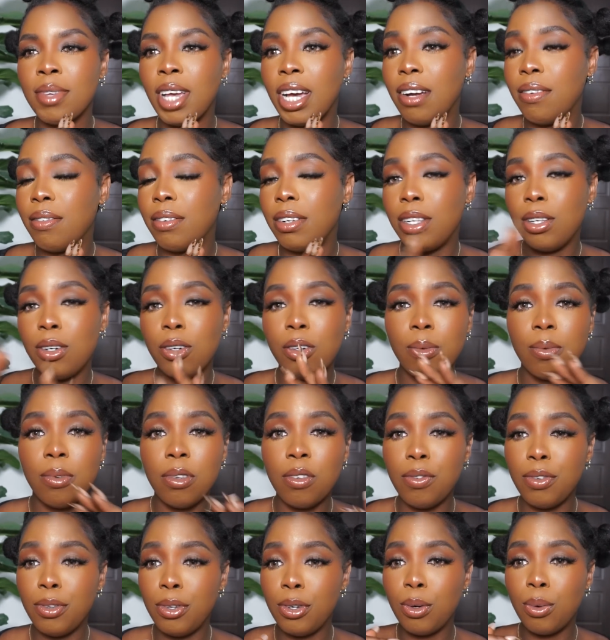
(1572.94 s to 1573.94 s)
I really hope
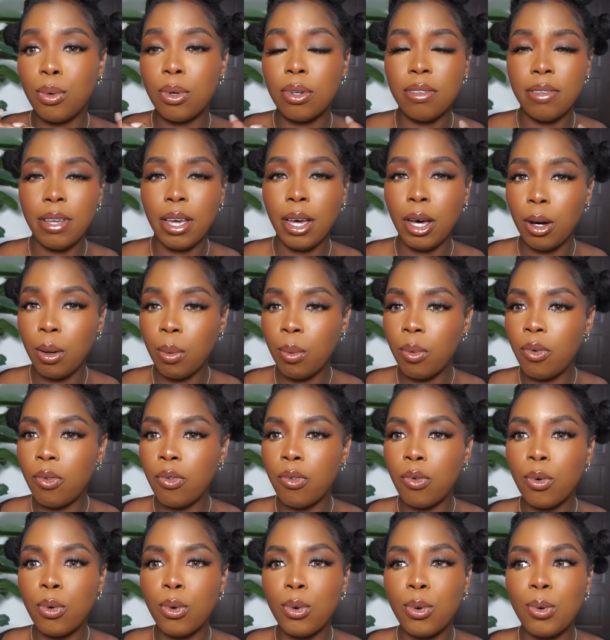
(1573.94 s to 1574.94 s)
this video was
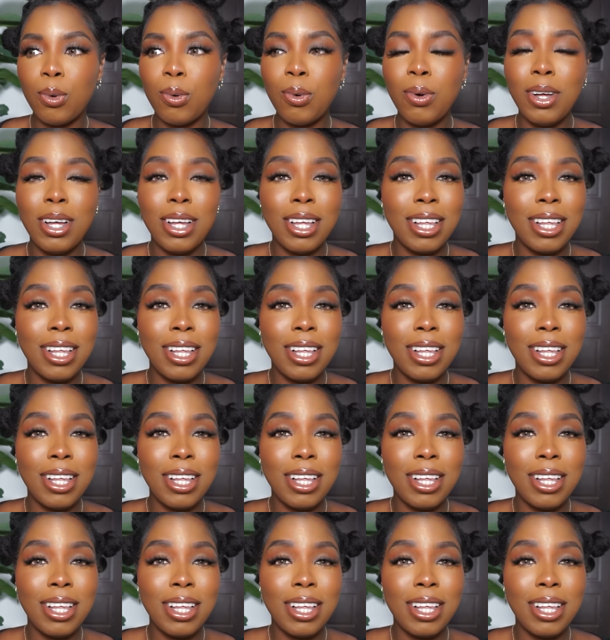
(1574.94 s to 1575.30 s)
helpful.